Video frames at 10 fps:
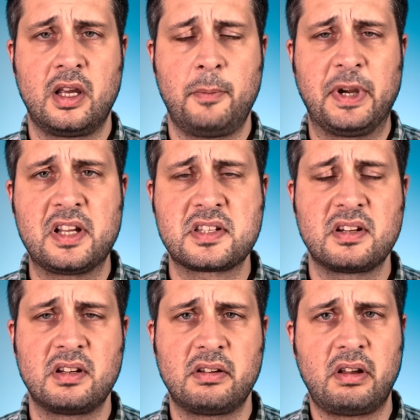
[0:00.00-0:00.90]
because
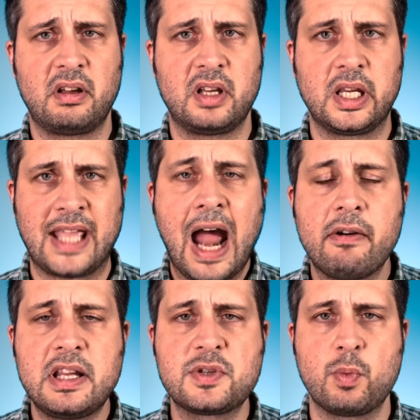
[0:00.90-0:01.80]

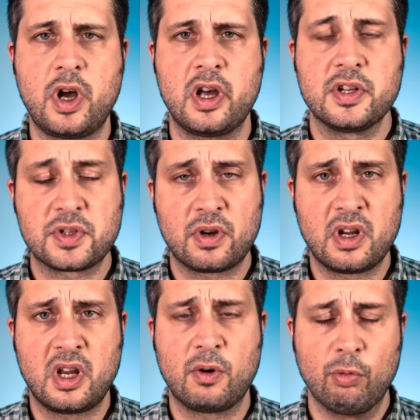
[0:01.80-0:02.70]
Gary's words
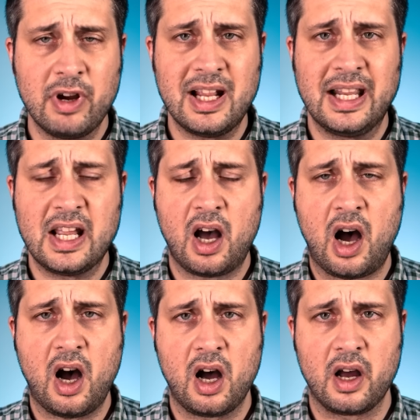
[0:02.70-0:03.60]
really
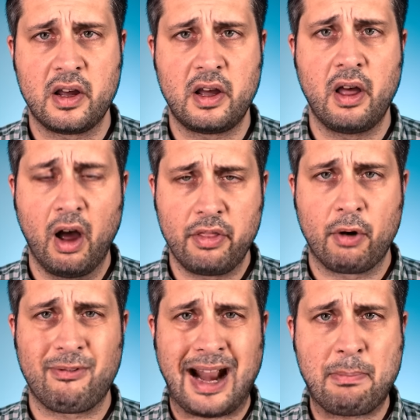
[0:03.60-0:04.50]
are the
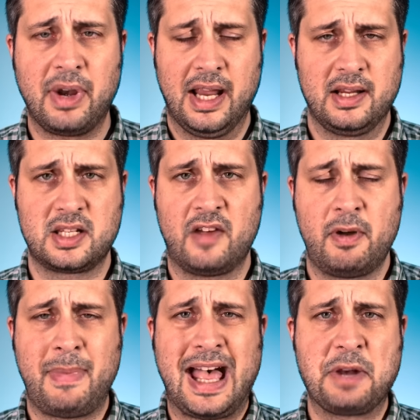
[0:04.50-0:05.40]
ramblings of a
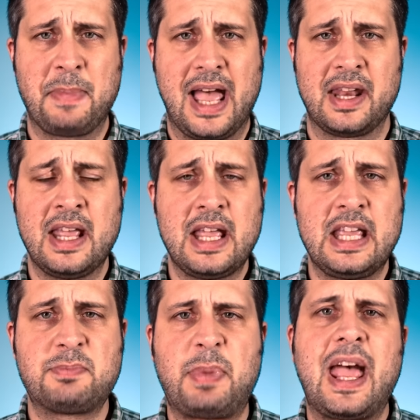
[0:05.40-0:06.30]
madman.
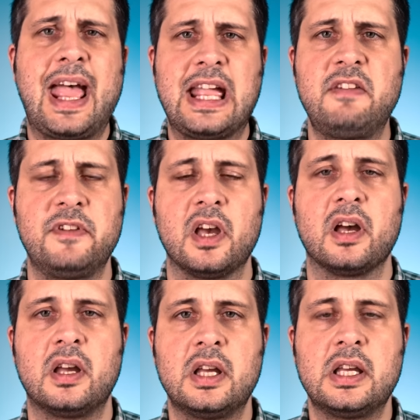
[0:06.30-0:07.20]
His
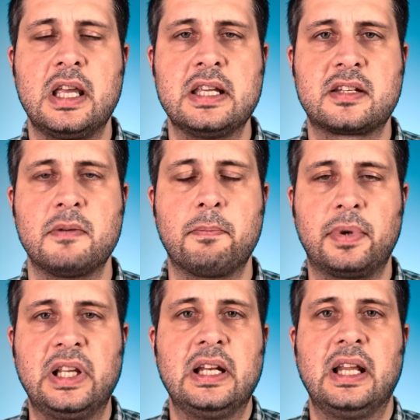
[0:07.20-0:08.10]
behaviour is
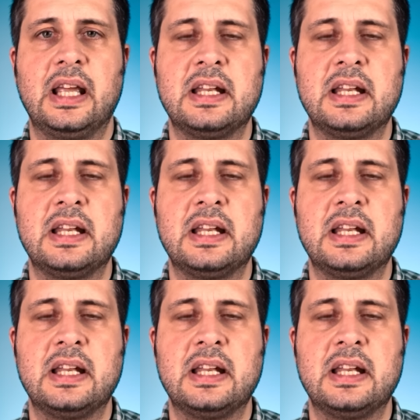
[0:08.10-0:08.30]
completely